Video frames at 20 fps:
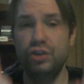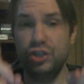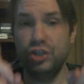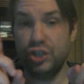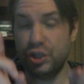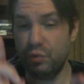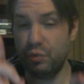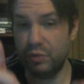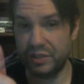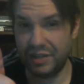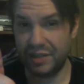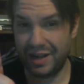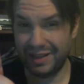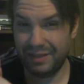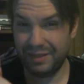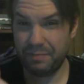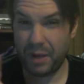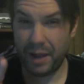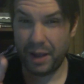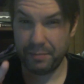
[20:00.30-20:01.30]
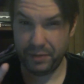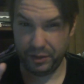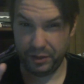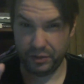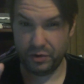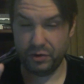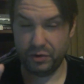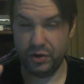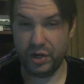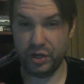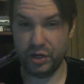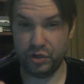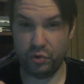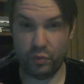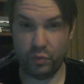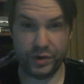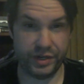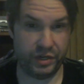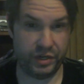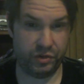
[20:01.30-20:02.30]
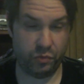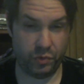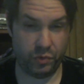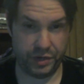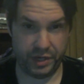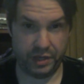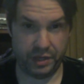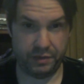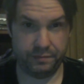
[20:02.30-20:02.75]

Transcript: she was not popular in 2020.